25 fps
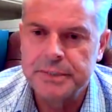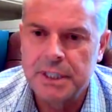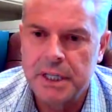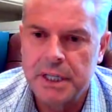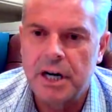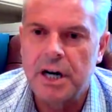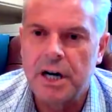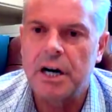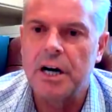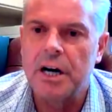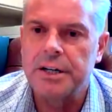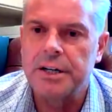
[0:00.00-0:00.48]

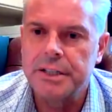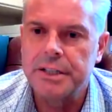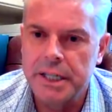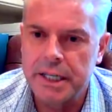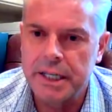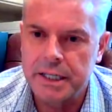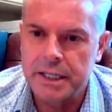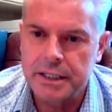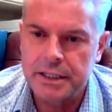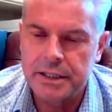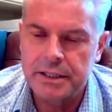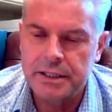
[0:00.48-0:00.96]

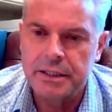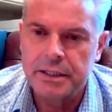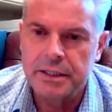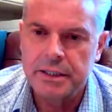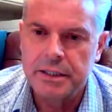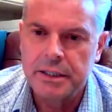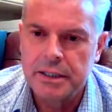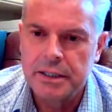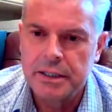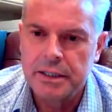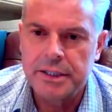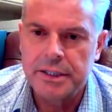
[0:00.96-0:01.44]
heartache
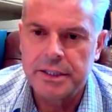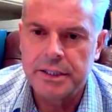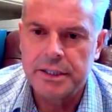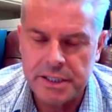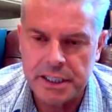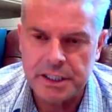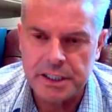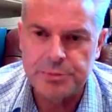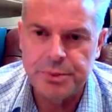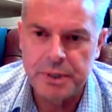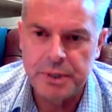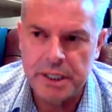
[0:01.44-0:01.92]
this
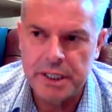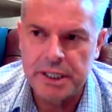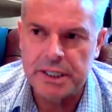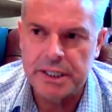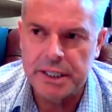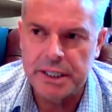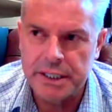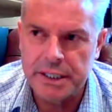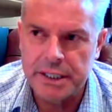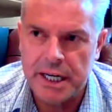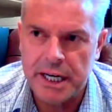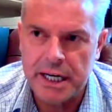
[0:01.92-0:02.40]
next
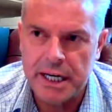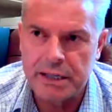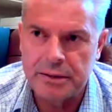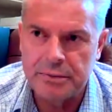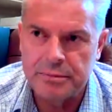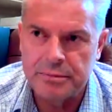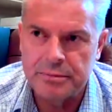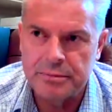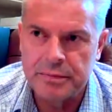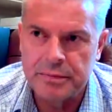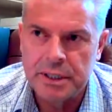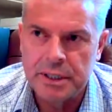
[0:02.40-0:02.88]
period of
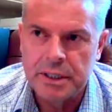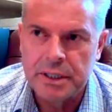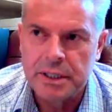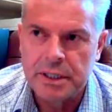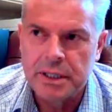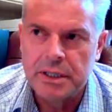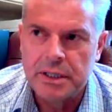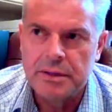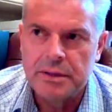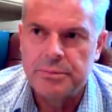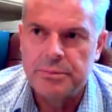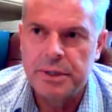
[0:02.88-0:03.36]
time.
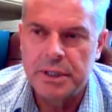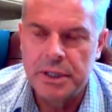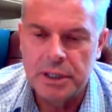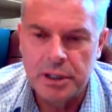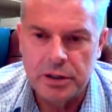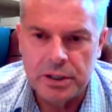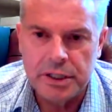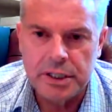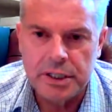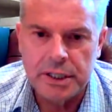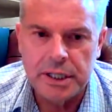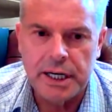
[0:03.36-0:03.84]
But
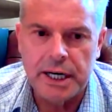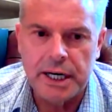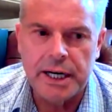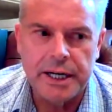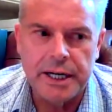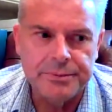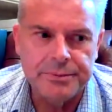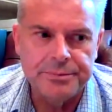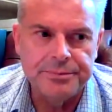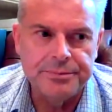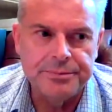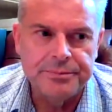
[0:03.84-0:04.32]
look,
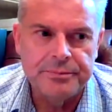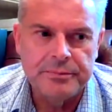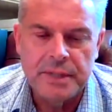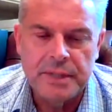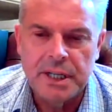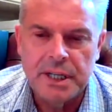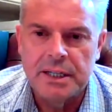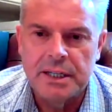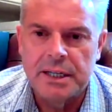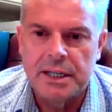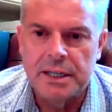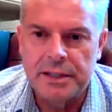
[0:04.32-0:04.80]
at
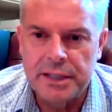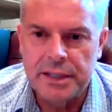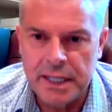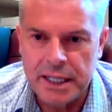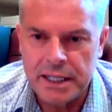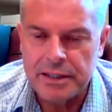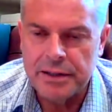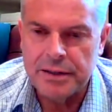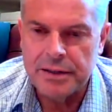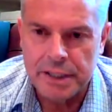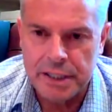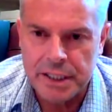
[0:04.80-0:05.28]
the
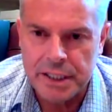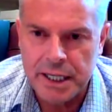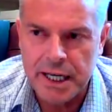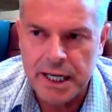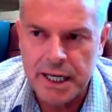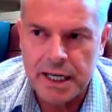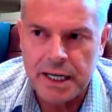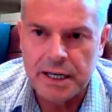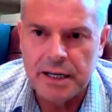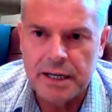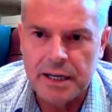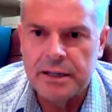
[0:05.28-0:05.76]
end of the
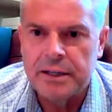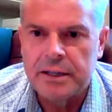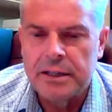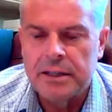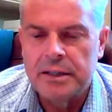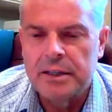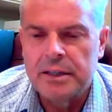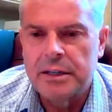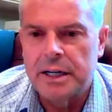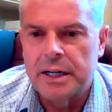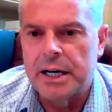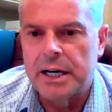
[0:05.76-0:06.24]
day,
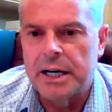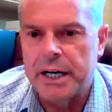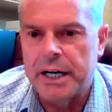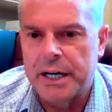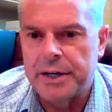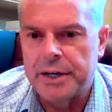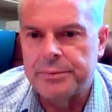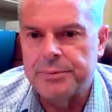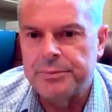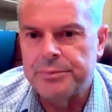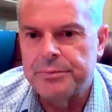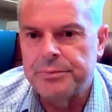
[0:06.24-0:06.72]

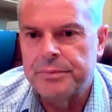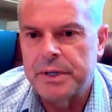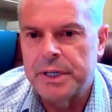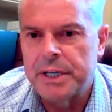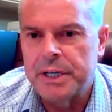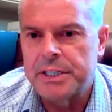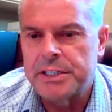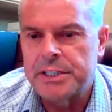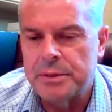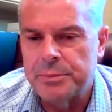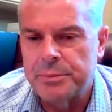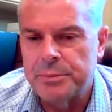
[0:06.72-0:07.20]

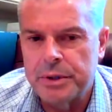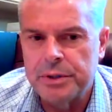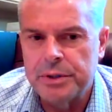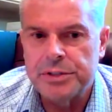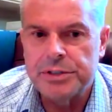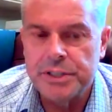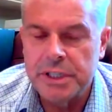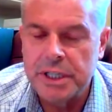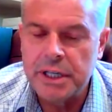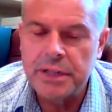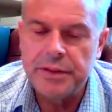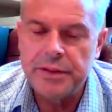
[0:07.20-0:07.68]
it's about
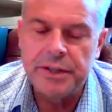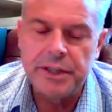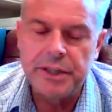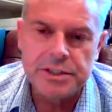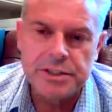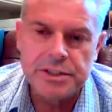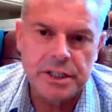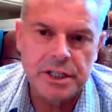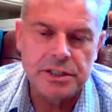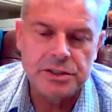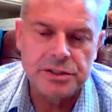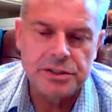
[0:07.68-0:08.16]
seeing these
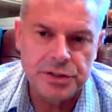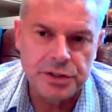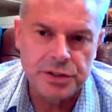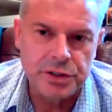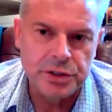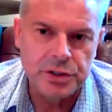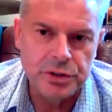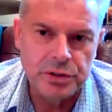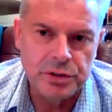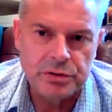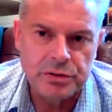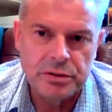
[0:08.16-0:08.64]
things
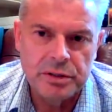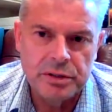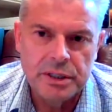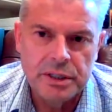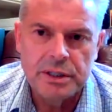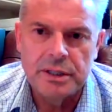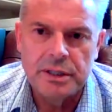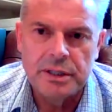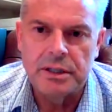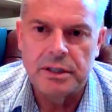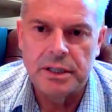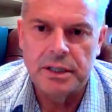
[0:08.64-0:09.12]
through,
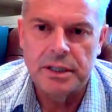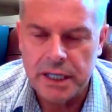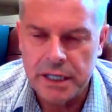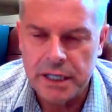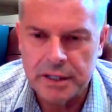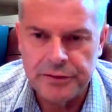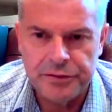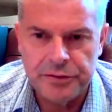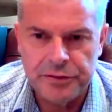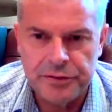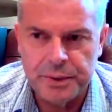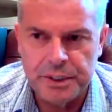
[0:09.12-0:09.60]

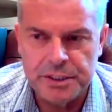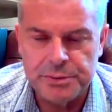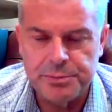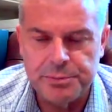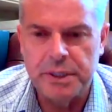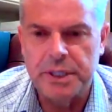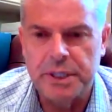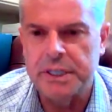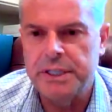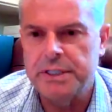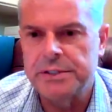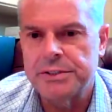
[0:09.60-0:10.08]
learning from
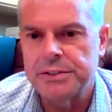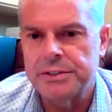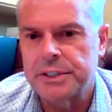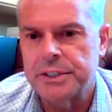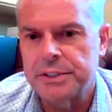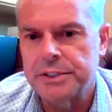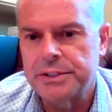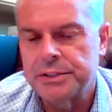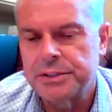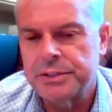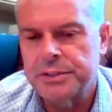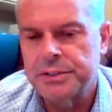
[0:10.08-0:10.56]

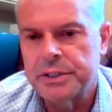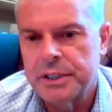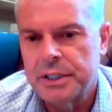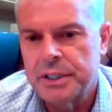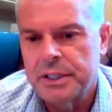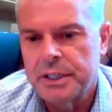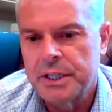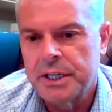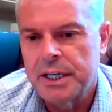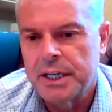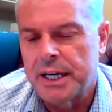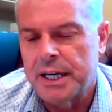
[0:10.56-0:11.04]
experiences
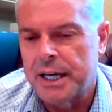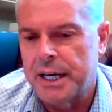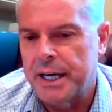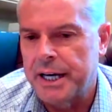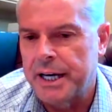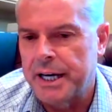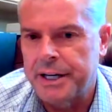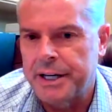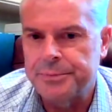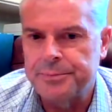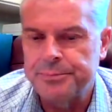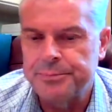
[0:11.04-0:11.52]

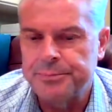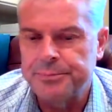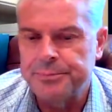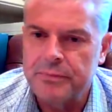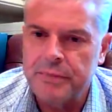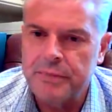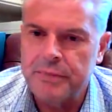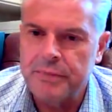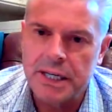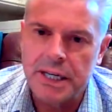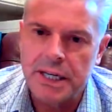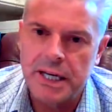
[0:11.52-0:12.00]
from
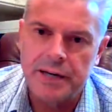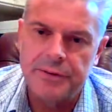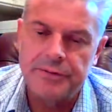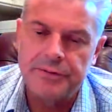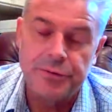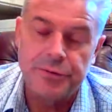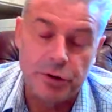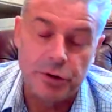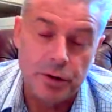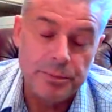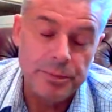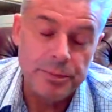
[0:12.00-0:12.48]

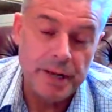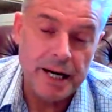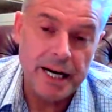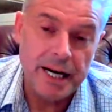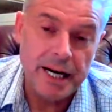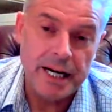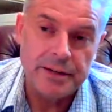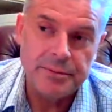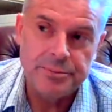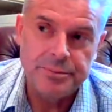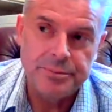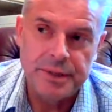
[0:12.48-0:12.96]

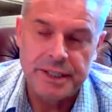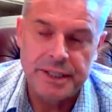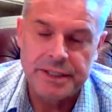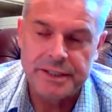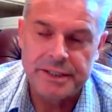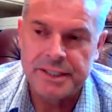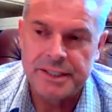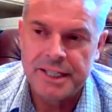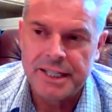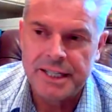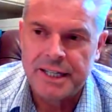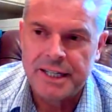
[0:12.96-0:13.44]
that.
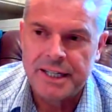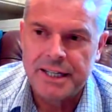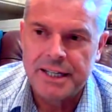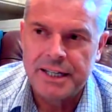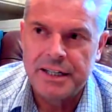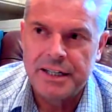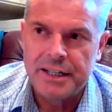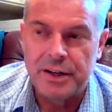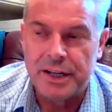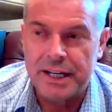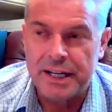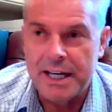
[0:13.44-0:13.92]
But
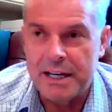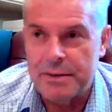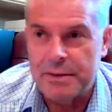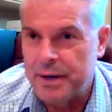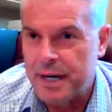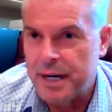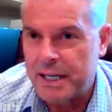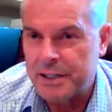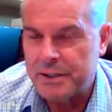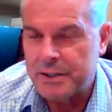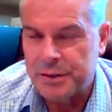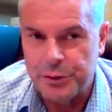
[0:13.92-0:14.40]
yeah, again,
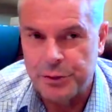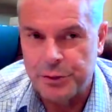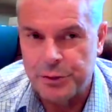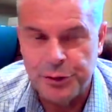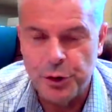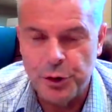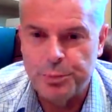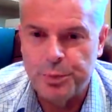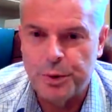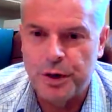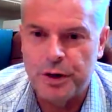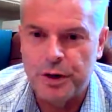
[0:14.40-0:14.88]
back to the
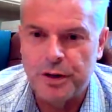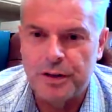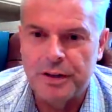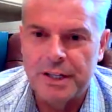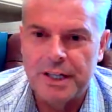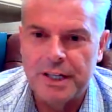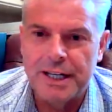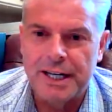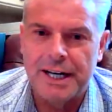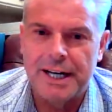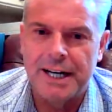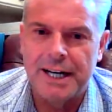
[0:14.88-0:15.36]

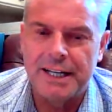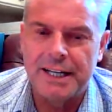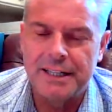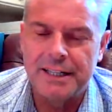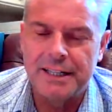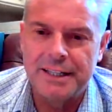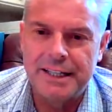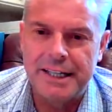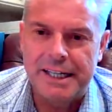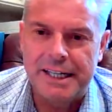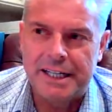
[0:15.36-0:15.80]
football, and